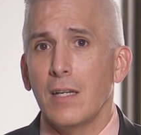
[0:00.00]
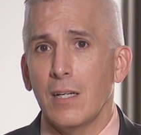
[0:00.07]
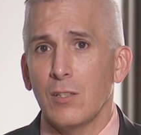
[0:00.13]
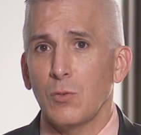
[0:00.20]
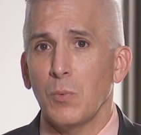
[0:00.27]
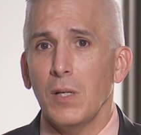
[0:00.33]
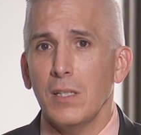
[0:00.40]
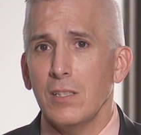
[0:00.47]

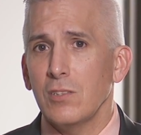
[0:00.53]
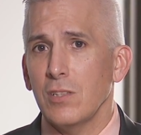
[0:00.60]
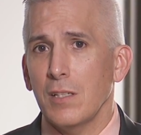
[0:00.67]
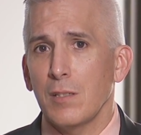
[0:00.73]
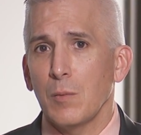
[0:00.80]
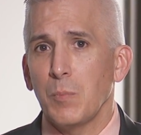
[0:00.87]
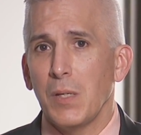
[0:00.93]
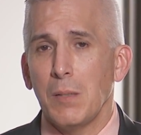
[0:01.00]
as well as
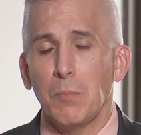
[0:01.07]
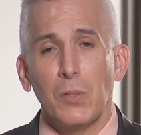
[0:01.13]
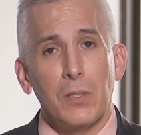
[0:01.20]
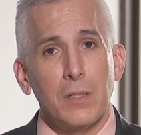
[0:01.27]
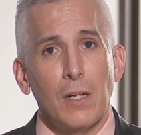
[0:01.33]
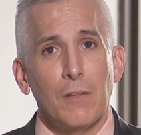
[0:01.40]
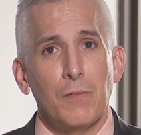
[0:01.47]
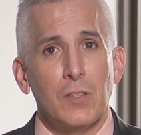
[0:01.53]
other people
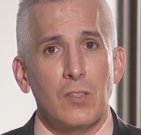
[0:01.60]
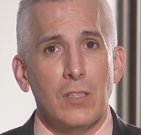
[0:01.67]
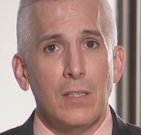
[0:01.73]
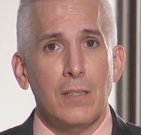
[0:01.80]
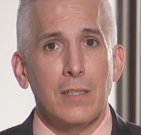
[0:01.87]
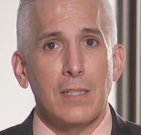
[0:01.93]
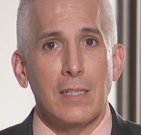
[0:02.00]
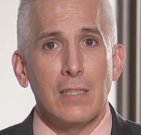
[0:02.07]
in our
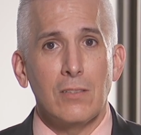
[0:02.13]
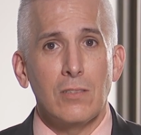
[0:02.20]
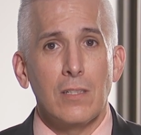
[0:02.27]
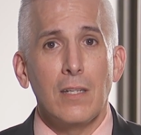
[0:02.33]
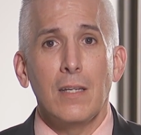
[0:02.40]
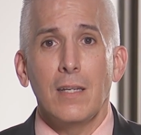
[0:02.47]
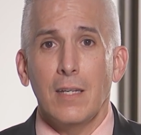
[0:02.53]
facilities